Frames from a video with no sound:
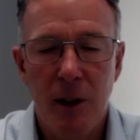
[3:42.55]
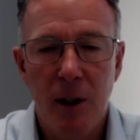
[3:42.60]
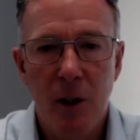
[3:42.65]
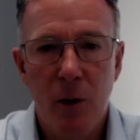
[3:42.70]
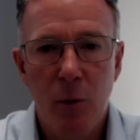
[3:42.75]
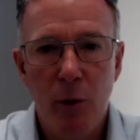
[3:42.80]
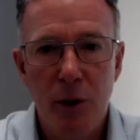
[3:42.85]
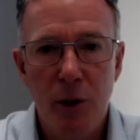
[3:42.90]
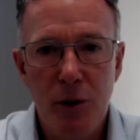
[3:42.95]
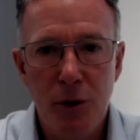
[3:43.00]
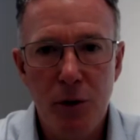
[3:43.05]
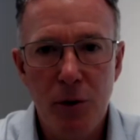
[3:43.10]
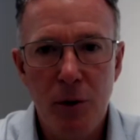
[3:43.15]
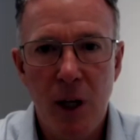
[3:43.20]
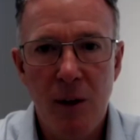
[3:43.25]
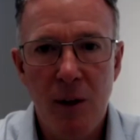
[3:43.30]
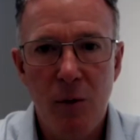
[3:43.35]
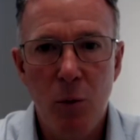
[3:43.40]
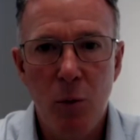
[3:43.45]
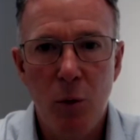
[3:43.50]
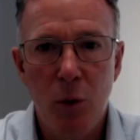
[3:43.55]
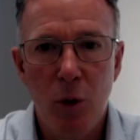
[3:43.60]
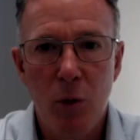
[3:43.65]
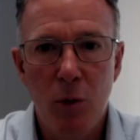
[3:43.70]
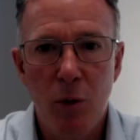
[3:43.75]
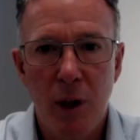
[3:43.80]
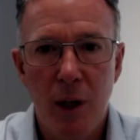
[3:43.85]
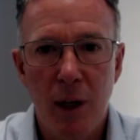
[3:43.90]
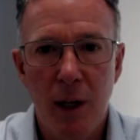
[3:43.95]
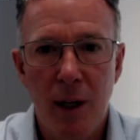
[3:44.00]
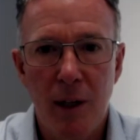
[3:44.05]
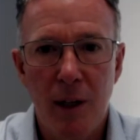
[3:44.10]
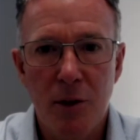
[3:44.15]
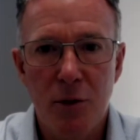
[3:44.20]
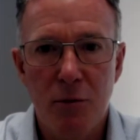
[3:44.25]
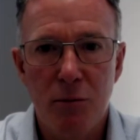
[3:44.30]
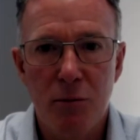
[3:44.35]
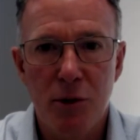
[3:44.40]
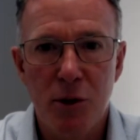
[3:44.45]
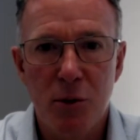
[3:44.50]
We do have a world-class
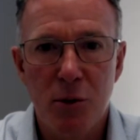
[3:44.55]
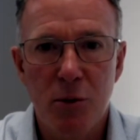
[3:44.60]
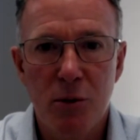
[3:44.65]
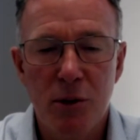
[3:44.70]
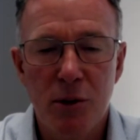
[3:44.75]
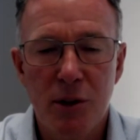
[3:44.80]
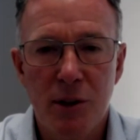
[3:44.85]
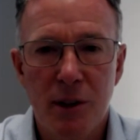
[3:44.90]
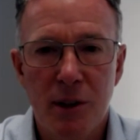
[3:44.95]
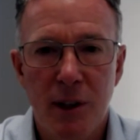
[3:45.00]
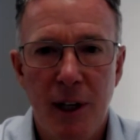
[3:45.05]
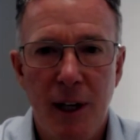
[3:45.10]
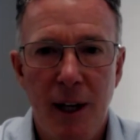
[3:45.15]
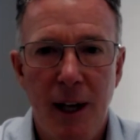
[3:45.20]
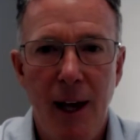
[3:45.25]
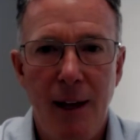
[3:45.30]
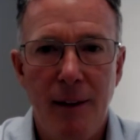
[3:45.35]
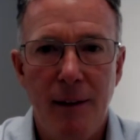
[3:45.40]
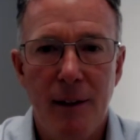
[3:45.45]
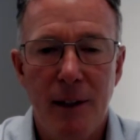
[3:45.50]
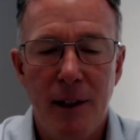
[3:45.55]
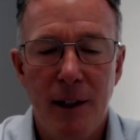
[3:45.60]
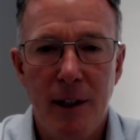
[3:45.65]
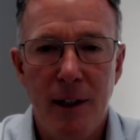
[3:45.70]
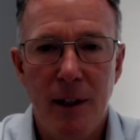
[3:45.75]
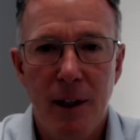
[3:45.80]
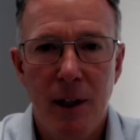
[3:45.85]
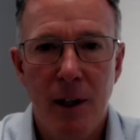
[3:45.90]
resource at the